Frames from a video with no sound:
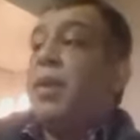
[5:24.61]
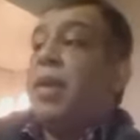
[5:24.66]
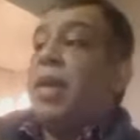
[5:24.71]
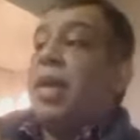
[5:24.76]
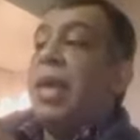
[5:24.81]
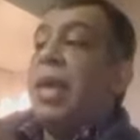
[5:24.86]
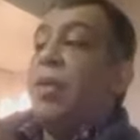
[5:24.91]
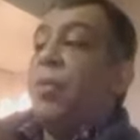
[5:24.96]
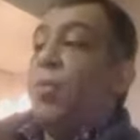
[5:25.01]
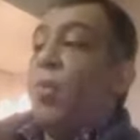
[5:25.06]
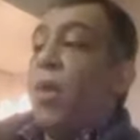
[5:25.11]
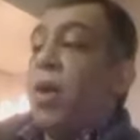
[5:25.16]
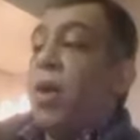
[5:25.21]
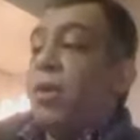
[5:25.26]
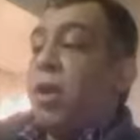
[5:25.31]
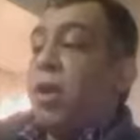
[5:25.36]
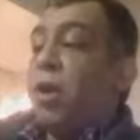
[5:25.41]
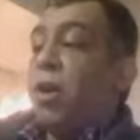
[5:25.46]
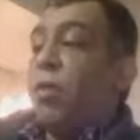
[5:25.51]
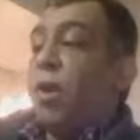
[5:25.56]
It won't
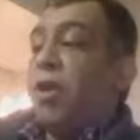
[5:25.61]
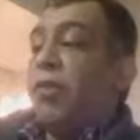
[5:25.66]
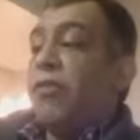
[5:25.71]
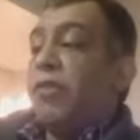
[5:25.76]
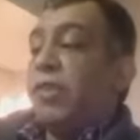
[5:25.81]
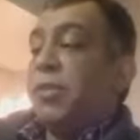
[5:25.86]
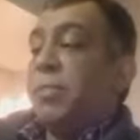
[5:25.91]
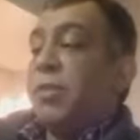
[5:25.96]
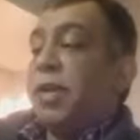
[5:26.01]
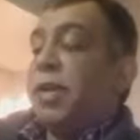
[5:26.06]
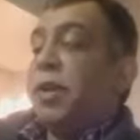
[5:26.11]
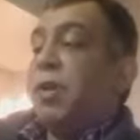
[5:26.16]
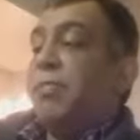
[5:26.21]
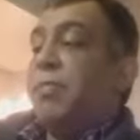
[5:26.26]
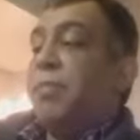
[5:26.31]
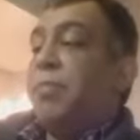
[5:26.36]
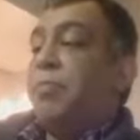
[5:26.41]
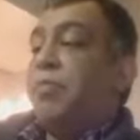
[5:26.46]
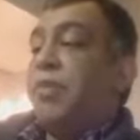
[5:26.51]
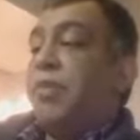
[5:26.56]
go off. It's
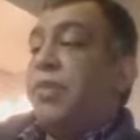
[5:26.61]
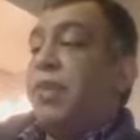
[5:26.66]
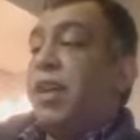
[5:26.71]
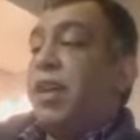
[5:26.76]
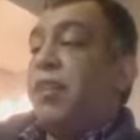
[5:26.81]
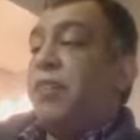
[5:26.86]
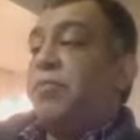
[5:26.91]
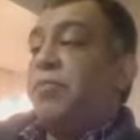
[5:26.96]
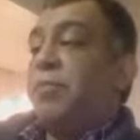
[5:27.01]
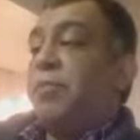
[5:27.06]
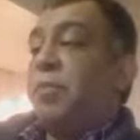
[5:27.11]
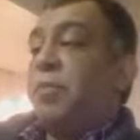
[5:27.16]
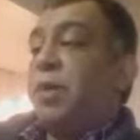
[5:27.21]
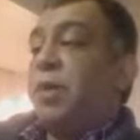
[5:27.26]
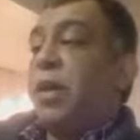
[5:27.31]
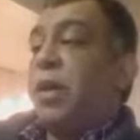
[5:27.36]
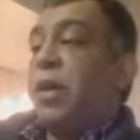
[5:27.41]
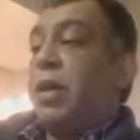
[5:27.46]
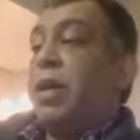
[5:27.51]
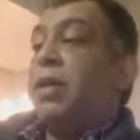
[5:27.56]
become preserved, but
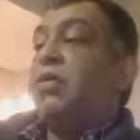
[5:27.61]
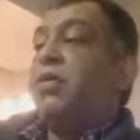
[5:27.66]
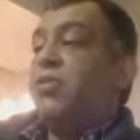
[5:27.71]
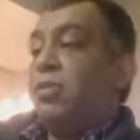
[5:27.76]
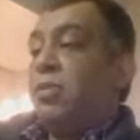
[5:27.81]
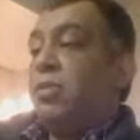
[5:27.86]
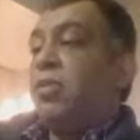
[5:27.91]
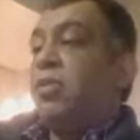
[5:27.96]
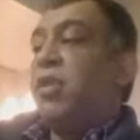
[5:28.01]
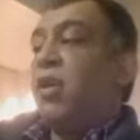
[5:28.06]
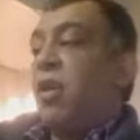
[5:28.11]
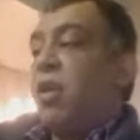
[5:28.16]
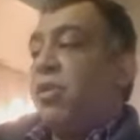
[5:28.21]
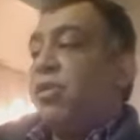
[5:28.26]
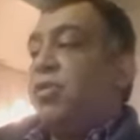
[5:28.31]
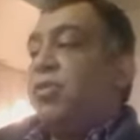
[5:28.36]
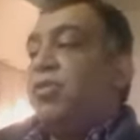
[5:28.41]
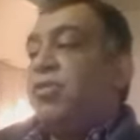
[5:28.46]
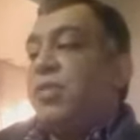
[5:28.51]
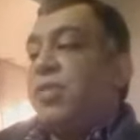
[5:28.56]
do start
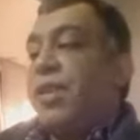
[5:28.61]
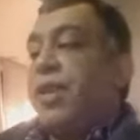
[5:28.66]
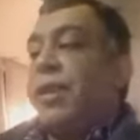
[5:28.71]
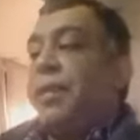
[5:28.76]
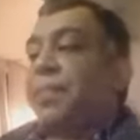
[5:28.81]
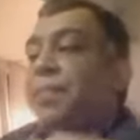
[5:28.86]
using it.